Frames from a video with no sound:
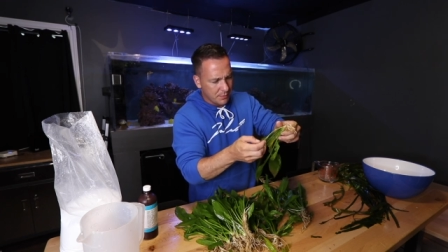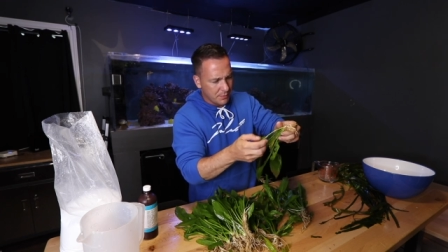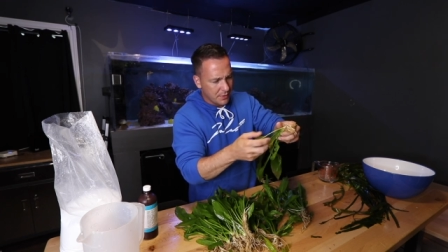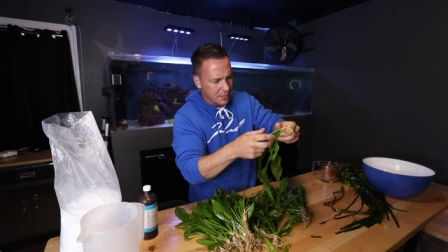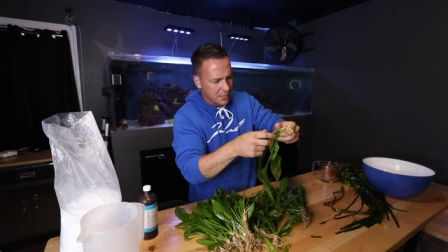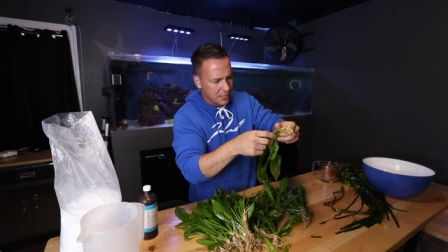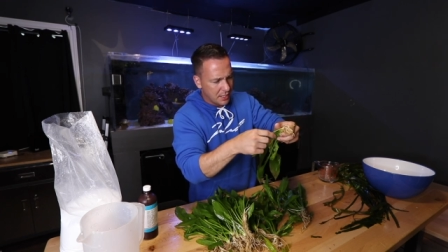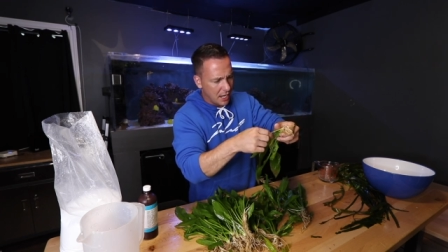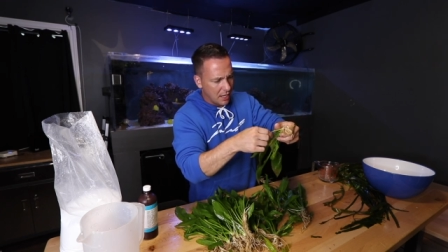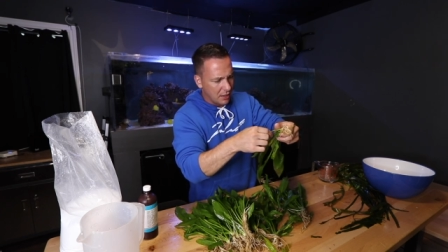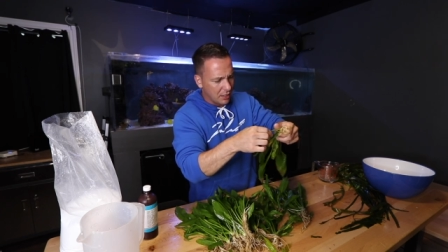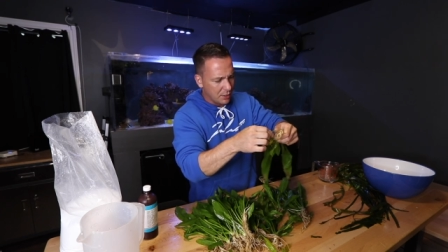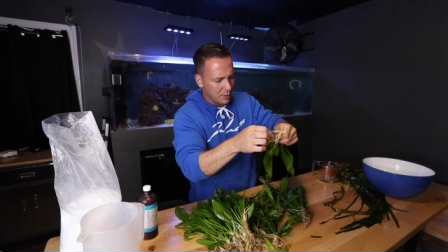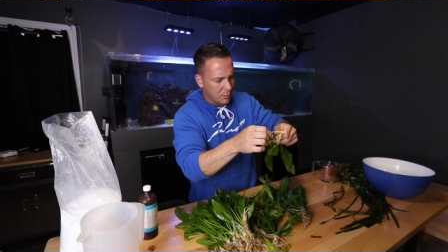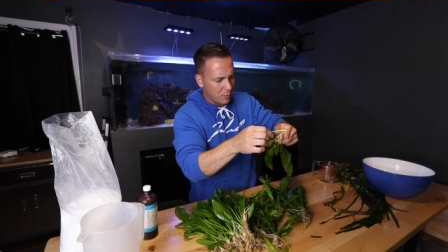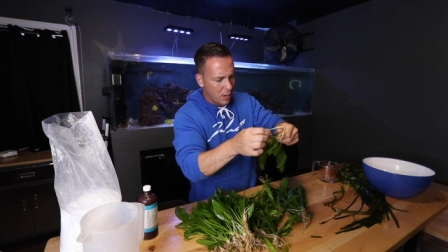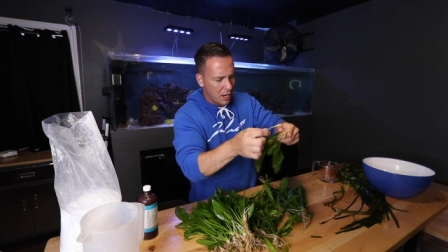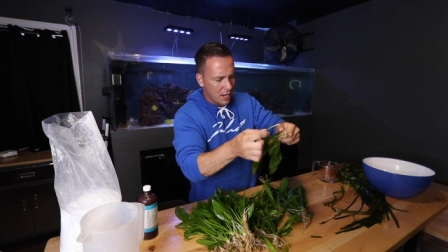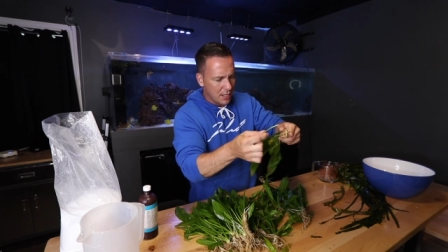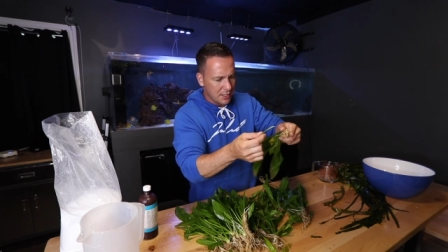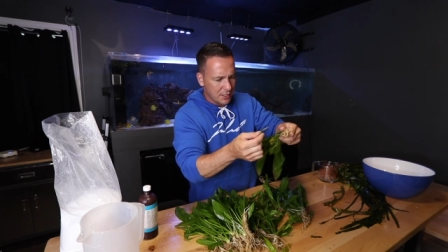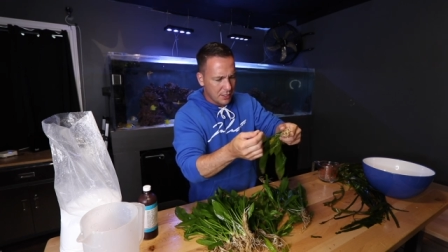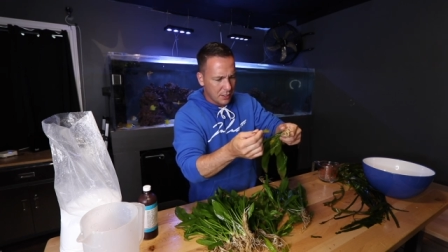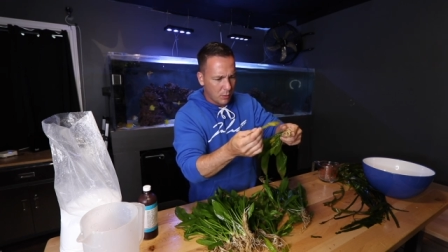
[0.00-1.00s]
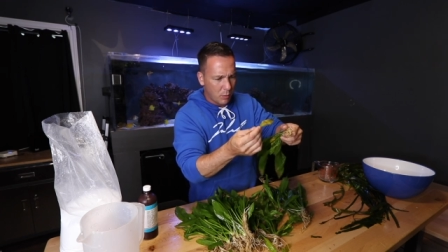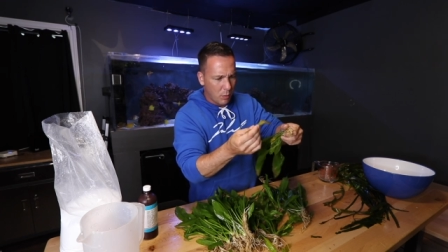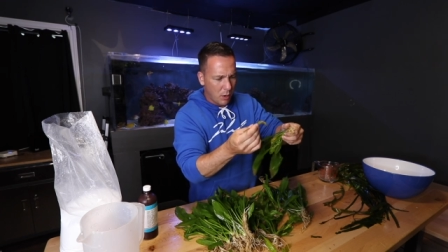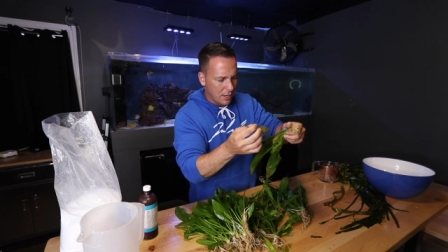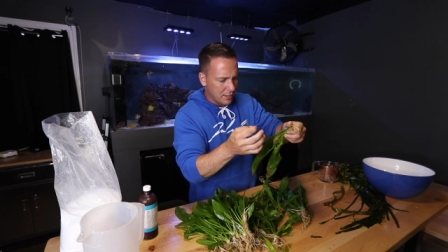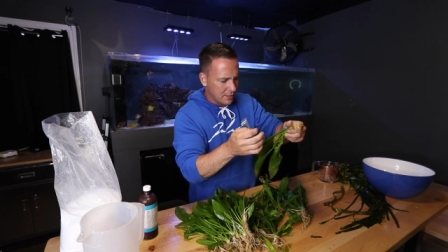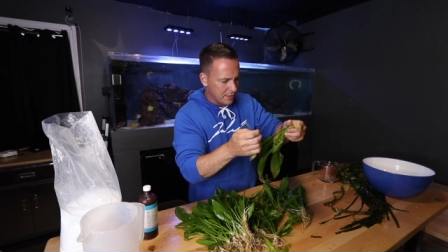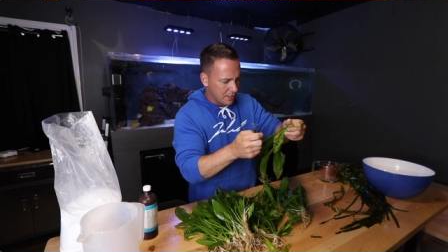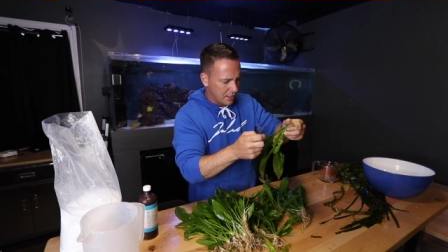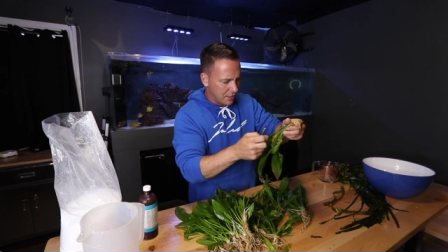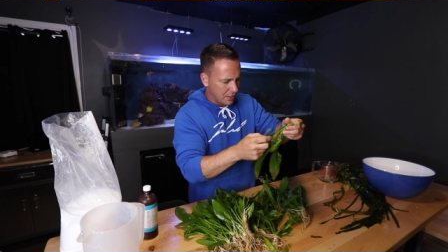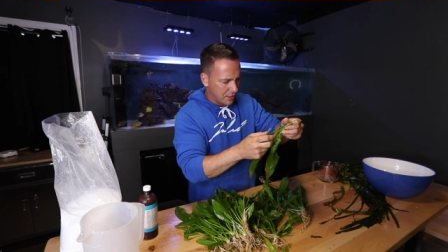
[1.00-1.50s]
discolored ones or
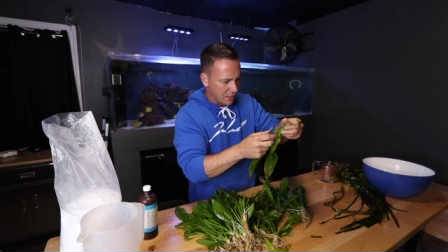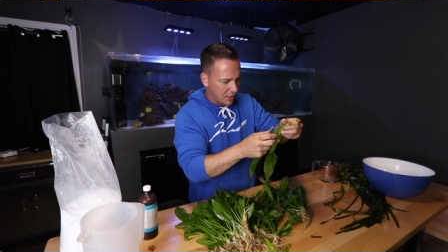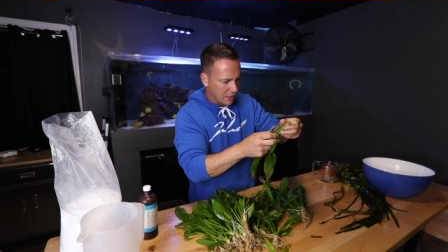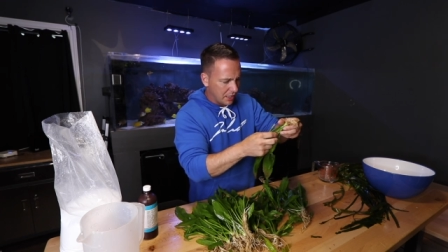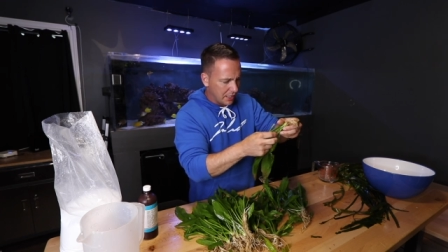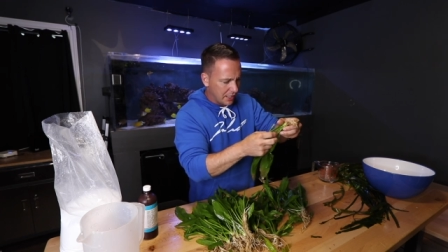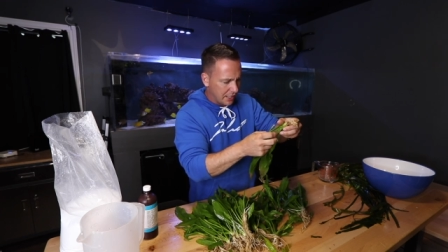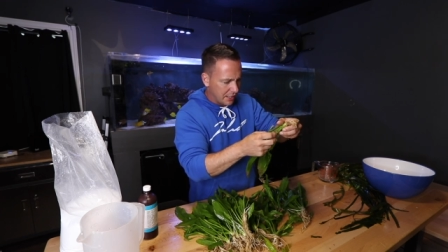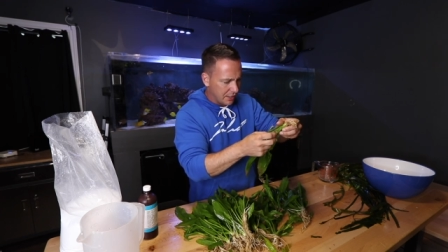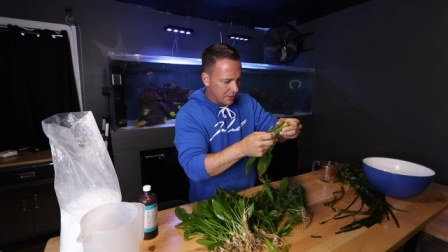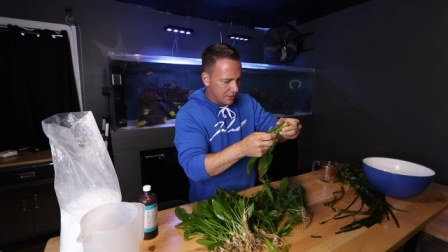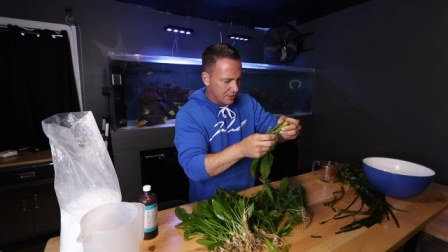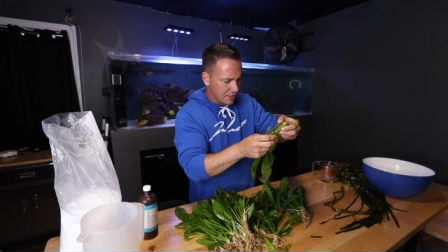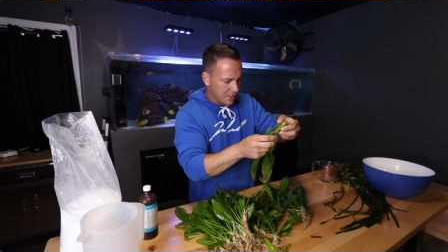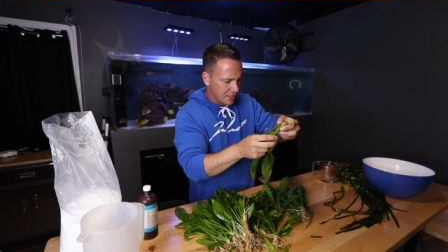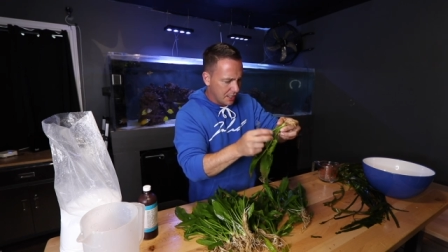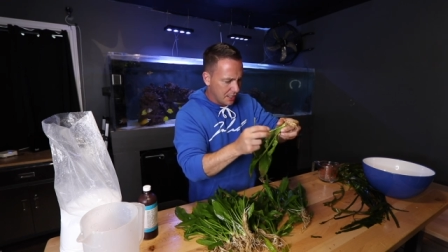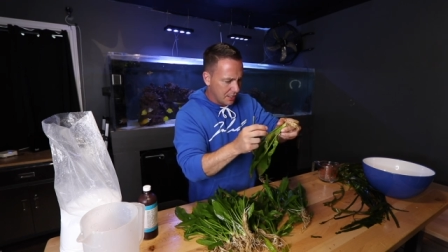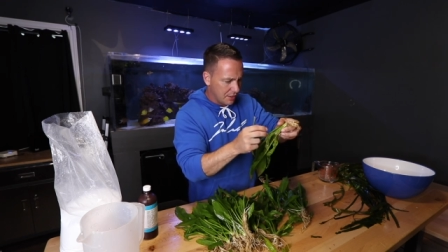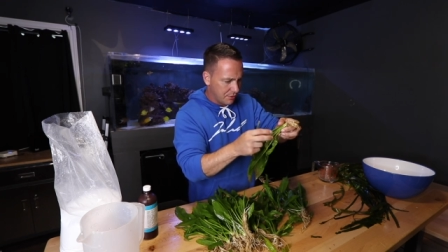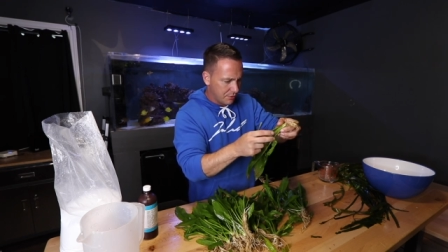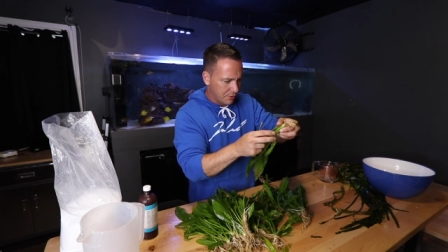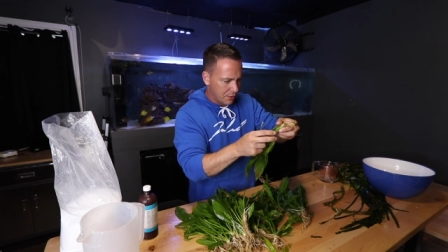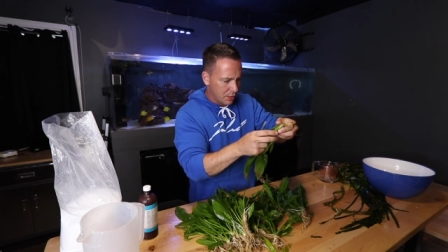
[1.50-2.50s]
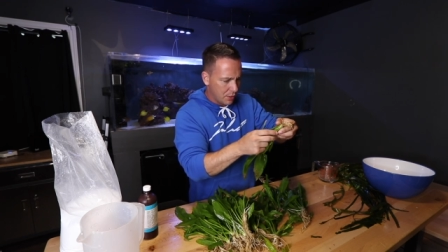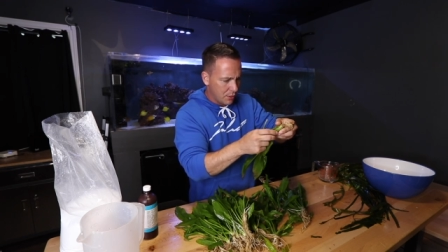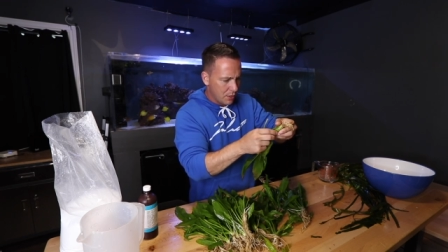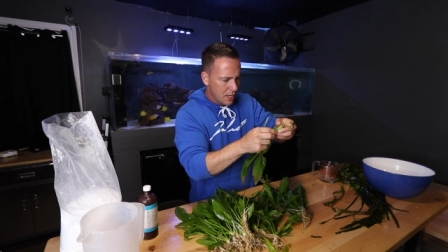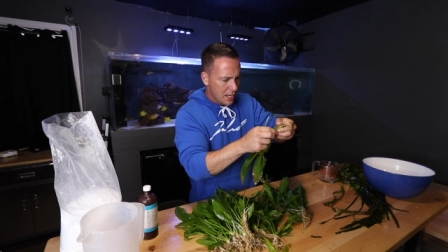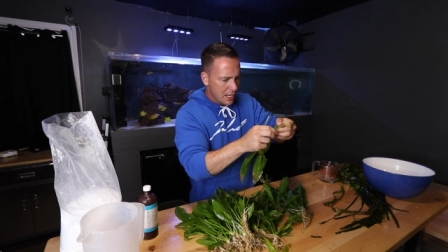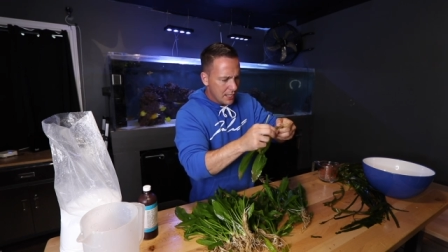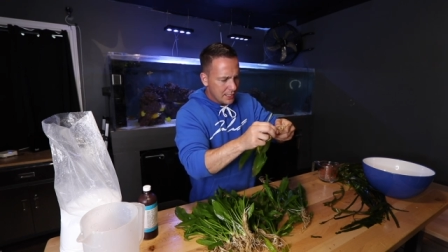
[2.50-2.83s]
ones that are clear or see-through.